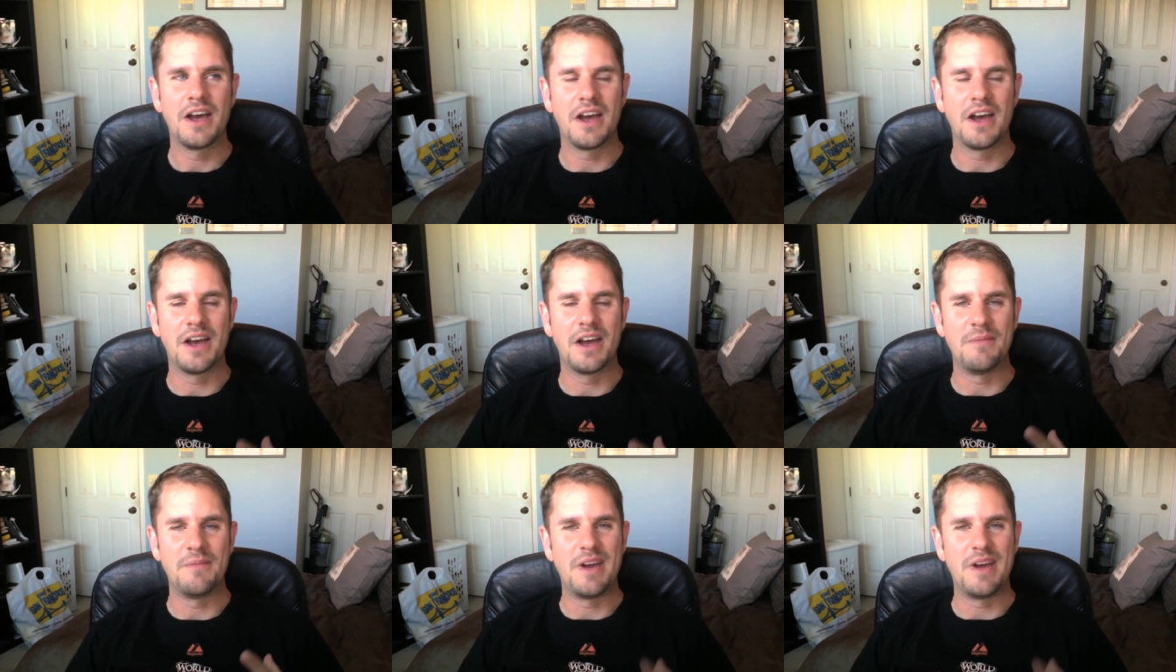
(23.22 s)

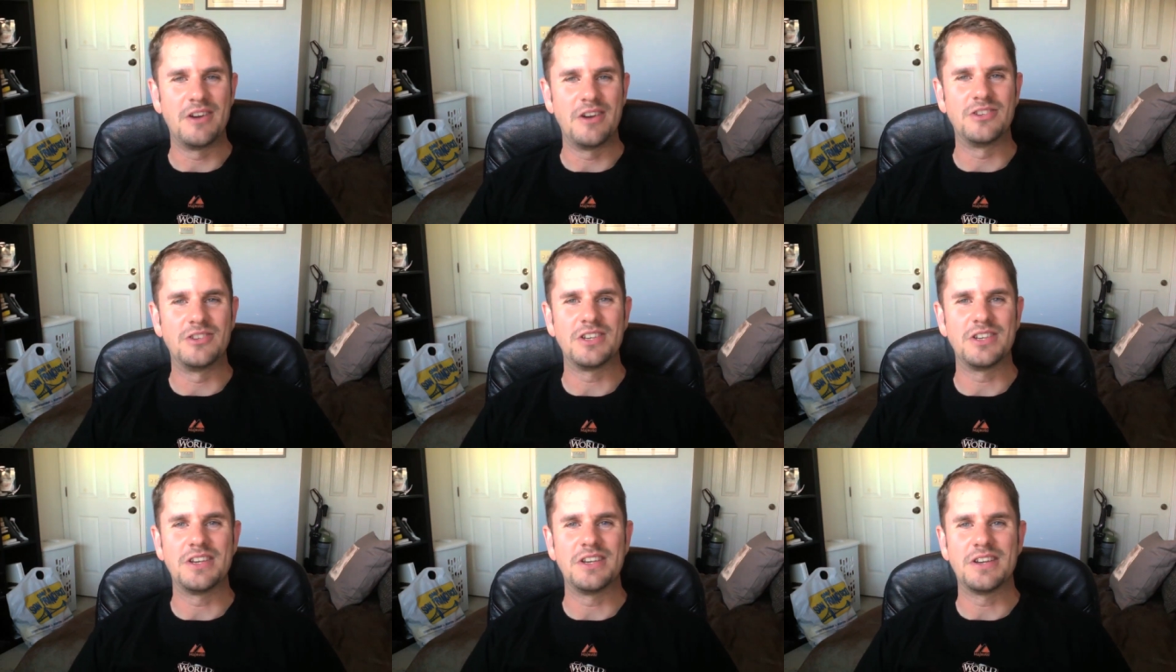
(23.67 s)
um,
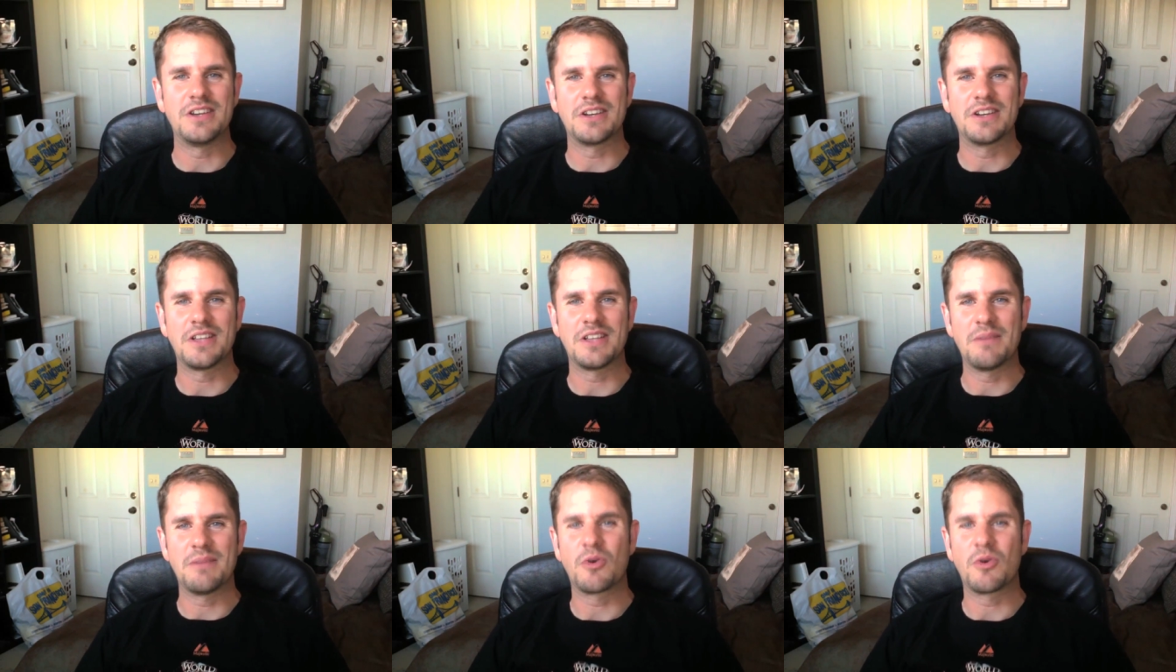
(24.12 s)
energy,
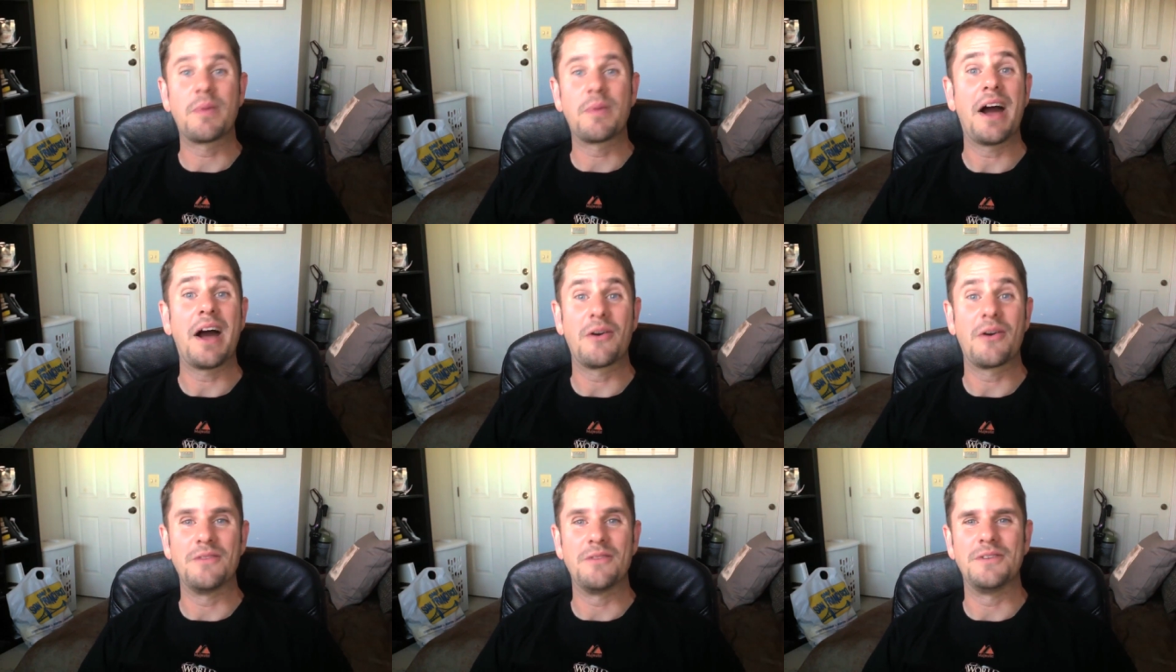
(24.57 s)
a lot more
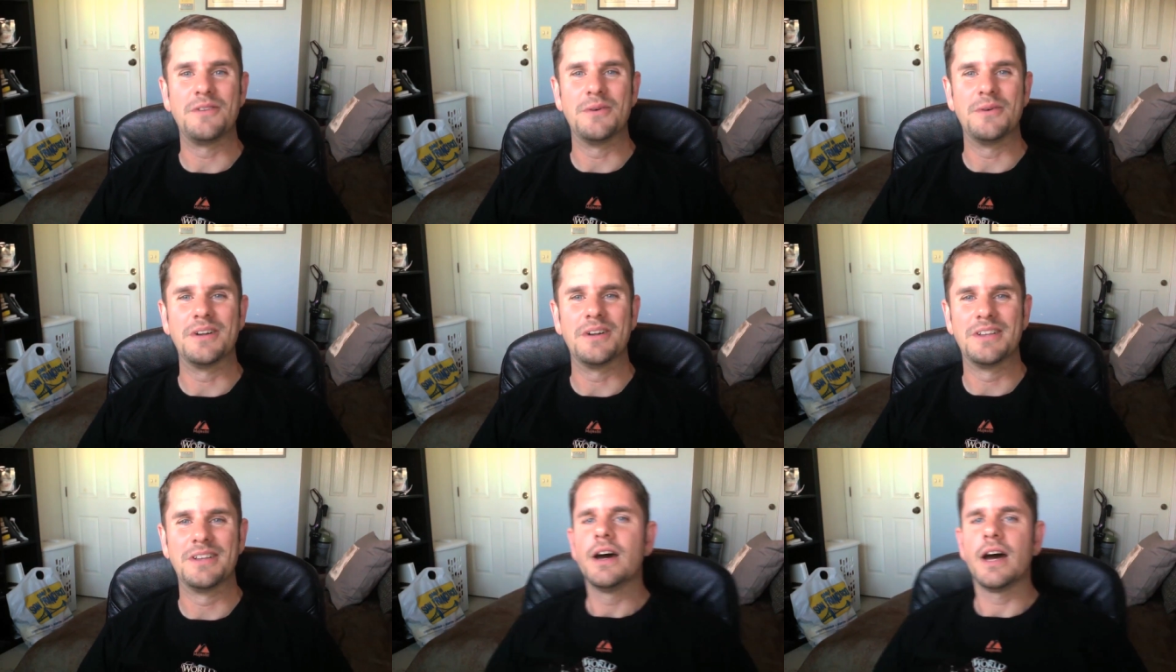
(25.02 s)
power, if you
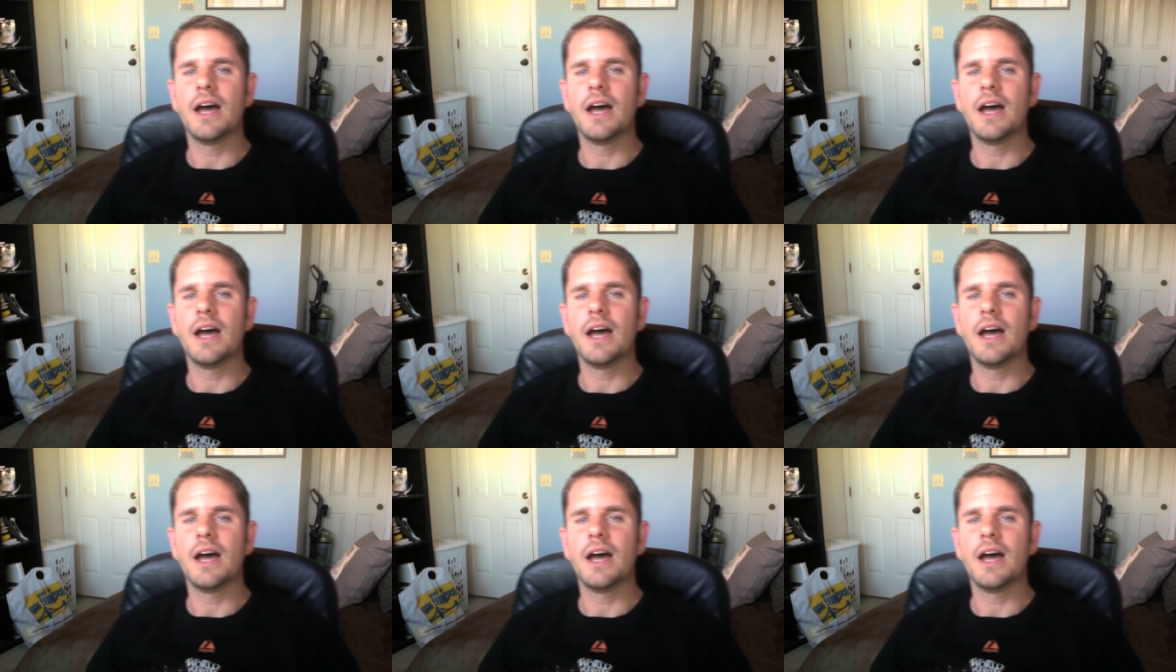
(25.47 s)
will.